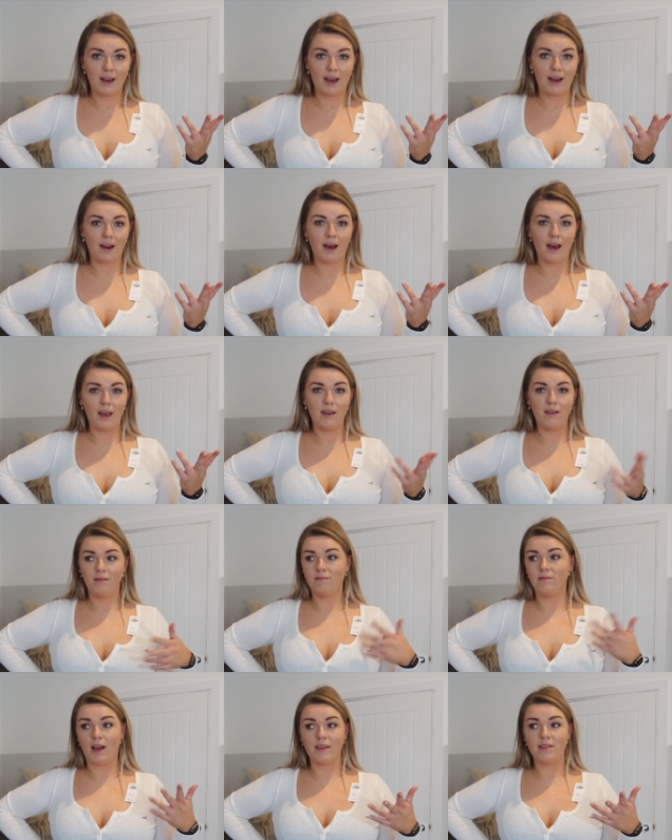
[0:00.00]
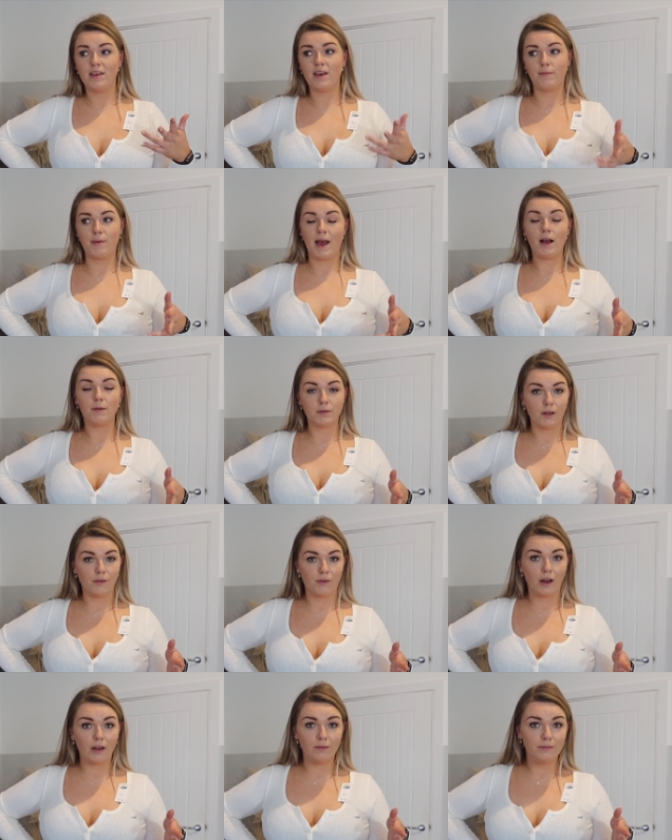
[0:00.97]
and I think it'd be
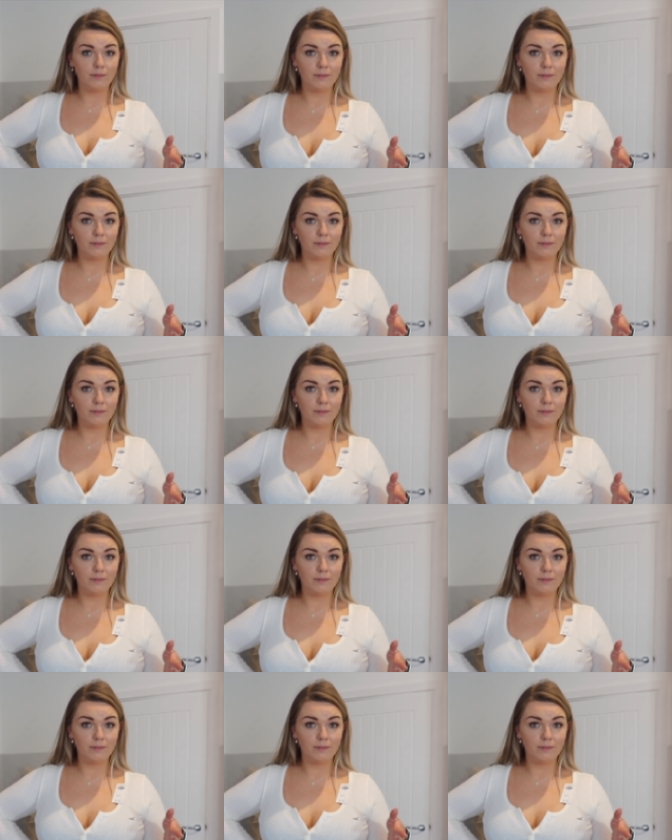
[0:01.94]
absolutely fine.